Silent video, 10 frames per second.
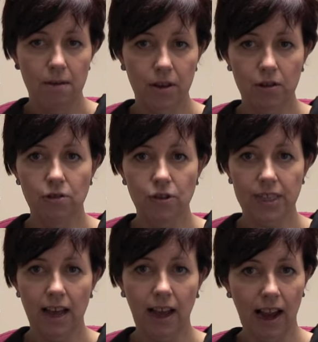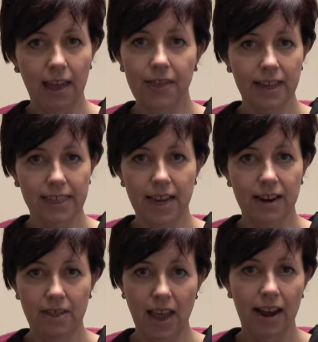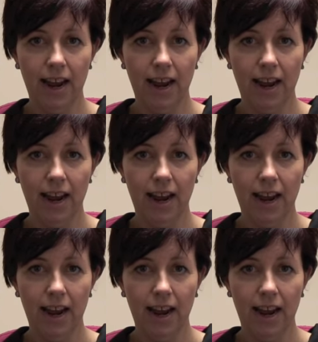because I collect that in and then